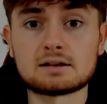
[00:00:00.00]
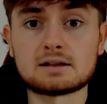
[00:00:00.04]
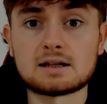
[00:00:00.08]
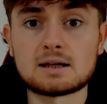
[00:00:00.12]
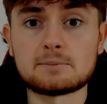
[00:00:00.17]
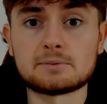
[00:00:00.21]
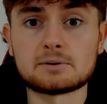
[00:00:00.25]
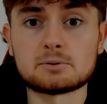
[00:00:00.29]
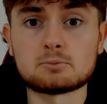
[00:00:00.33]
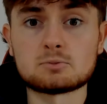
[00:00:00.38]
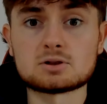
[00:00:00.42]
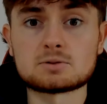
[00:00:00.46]

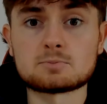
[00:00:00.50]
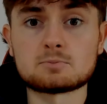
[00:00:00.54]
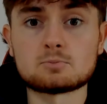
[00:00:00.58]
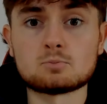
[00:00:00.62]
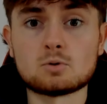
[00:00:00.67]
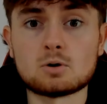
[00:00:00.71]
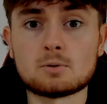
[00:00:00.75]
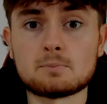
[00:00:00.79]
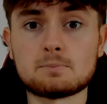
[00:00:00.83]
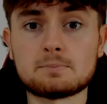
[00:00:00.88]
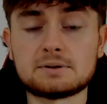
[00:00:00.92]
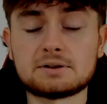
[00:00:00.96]
names in which
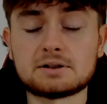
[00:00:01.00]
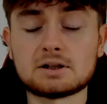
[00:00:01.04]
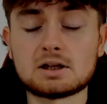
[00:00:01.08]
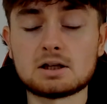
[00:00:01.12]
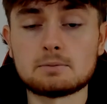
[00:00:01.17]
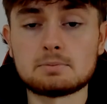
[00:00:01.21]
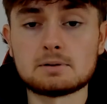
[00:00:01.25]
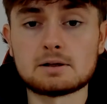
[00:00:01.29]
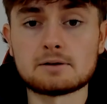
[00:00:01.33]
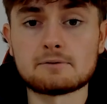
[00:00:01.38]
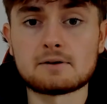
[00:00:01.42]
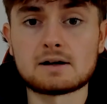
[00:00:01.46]
what
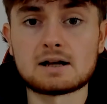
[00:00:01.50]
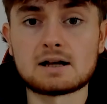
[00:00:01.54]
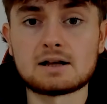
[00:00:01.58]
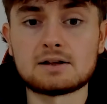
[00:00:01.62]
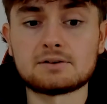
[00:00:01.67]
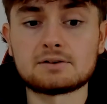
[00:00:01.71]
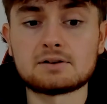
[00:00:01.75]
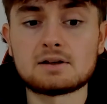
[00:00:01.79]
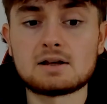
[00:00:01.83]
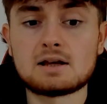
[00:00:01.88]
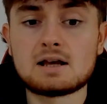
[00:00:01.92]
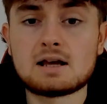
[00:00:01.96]
Beterbiev
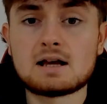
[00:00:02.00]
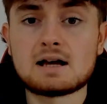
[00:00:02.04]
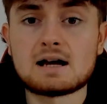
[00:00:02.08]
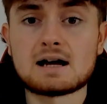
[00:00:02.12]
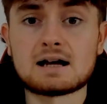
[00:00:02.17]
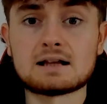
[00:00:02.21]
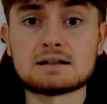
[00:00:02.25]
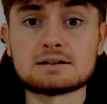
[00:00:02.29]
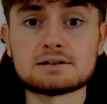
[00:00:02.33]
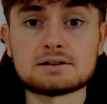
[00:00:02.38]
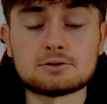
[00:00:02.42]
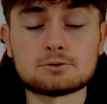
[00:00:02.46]
has,
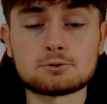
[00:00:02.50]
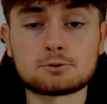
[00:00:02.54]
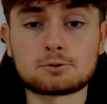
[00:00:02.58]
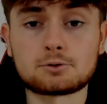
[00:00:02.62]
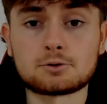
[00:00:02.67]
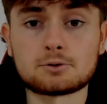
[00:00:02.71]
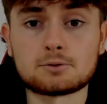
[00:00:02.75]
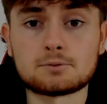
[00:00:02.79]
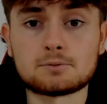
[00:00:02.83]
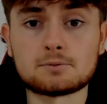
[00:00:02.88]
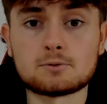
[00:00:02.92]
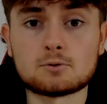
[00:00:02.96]
and he's
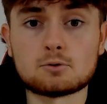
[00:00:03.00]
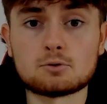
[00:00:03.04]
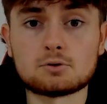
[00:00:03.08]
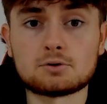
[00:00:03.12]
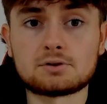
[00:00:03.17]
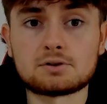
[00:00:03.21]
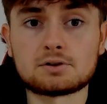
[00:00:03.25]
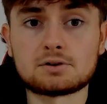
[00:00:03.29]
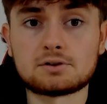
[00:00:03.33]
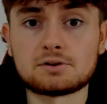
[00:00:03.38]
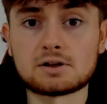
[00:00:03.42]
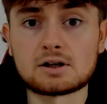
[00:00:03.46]
also
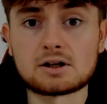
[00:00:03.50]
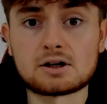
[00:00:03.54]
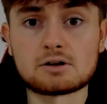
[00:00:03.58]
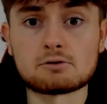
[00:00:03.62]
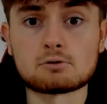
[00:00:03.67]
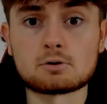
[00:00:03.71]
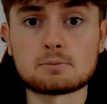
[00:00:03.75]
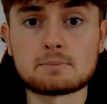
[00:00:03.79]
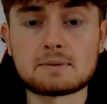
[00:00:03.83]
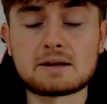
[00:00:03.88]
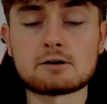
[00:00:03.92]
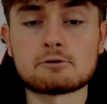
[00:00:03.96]
fought Zeta
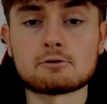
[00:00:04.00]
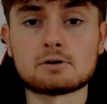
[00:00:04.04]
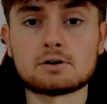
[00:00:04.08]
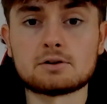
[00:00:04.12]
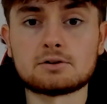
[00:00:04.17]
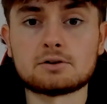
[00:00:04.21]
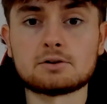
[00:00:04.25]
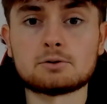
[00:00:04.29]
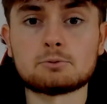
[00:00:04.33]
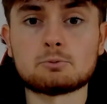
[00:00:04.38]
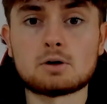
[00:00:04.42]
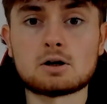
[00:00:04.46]

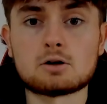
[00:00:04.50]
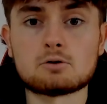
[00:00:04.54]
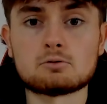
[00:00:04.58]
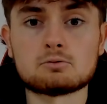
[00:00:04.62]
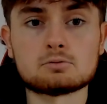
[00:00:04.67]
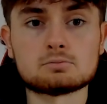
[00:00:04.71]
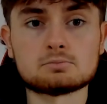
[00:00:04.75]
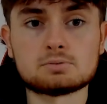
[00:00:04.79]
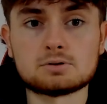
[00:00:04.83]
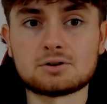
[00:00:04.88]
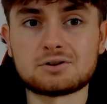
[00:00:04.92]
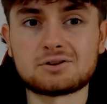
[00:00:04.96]
Ramirez as
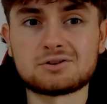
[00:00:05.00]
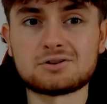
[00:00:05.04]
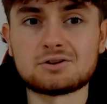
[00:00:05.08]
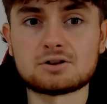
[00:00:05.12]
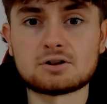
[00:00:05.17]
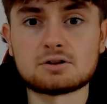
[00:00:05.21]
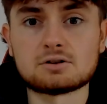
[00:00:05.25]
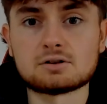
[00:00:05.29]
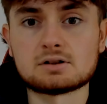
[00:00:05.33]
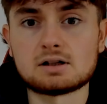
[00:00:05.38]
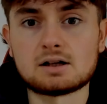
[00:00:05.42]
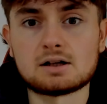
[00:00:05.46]
well, plus you
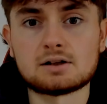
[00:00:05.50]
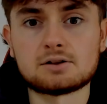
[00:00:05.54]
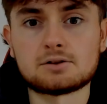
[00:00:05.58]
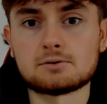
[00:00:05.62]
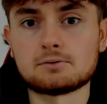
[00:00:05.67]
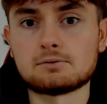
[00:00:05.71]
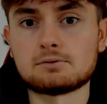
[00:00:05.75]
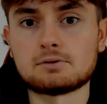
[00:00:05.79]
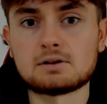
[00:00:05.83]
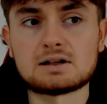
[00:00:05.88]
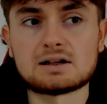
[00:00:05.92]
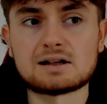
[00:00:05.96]
know, the likes
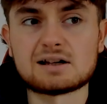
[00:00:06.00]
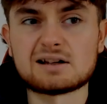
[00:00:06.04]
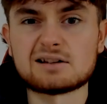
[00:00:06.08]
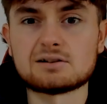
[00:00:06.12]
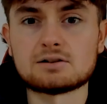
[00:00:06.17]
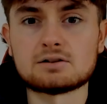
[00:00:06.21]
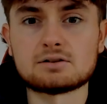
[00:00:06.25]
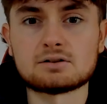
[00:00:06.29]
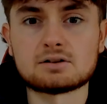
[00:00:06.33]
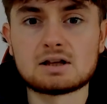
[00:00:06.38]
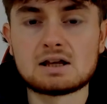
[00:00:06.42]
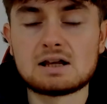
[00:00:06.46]
of Zinad
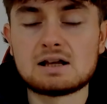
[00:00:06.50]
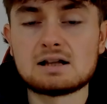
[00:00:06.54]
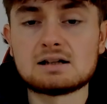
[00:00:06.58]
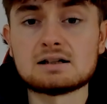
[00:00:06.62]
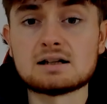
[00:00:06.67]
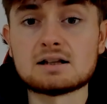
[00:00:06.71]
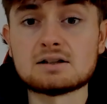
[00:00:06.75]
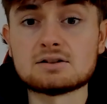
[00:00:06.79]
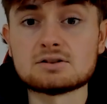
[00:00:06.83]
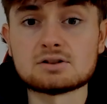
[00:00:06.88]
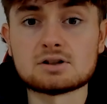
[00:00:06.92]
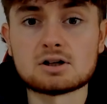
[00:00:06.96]
and
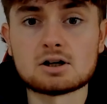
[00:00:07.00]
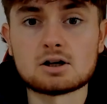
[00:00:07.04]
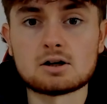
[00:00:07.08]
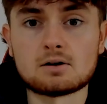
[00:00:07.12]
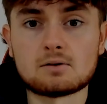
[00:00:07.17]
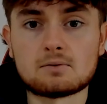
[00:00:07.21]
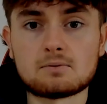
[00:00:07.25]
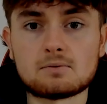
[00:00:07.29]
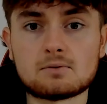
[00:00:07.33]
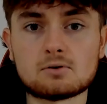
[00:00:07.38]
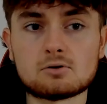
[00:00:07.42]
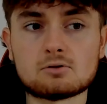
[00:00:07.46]
Lyndon
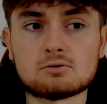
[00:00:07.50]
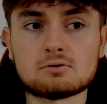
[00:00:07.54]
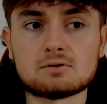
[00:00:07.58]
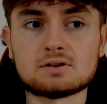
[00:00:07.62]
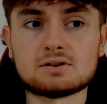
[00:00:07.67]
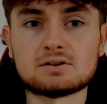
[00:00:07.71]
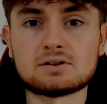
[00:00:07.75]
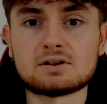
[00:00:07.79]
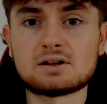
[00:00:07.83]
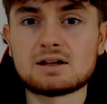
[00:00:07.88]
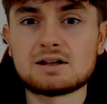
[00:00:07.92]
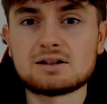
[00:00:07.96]
Arthur,
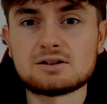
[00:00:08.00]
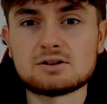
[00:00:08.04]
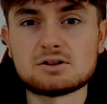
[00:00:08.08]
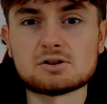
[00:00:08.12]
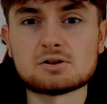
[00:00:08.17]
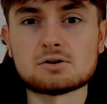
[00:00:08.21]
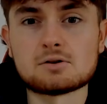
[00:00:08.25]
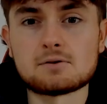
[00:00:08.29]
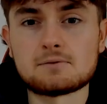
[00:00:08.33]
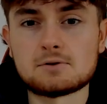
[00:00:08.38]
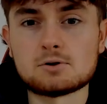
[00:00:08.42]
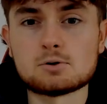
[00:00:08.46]
and you
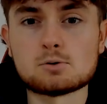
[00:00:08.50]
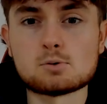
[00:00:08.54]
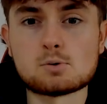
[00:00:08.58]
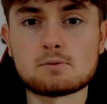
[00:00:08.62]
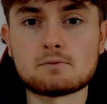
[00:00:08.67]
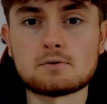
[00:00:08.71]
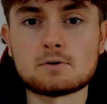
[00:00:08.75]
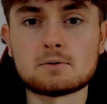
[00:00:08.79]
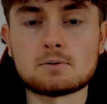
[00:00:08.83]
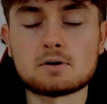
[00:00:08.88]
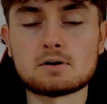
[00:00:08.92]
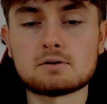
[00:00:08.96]
know, a few
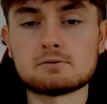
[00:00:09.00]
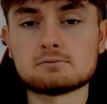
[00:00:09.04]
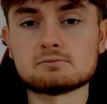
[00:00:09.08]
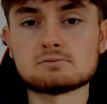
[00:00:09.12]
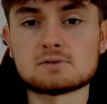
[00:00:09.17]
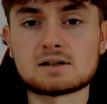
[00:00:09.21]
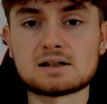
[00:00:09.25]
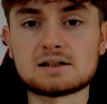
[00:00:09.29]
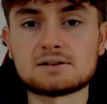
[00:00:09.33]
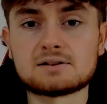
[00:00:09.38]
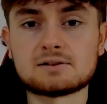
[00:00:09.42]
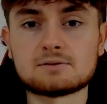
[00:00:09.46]
other
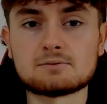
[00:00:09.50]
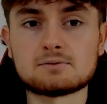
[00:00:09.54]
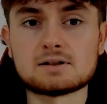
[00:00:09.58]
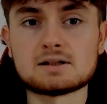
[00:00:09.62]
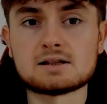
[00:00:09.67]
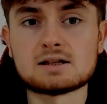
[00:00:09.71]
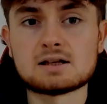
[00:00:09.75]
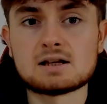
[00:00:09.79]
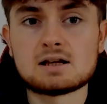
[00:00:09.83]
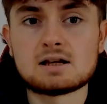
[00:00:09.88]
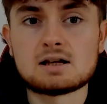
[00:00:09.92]
relatively